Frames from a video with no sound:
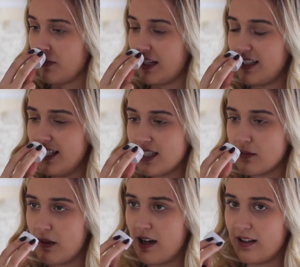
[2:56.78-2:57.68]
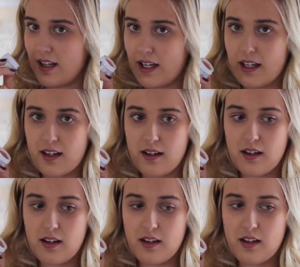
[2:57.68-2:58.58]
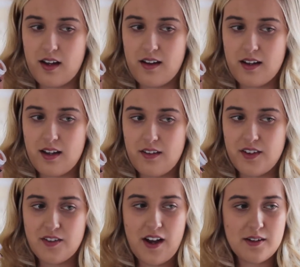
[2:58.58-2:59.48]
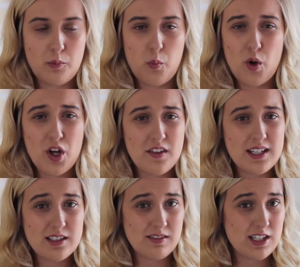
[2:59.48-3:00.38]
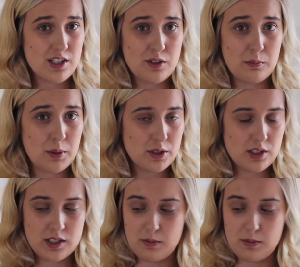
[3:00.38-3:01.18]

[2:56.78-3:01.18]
And these smell like, if you've had, were these original butter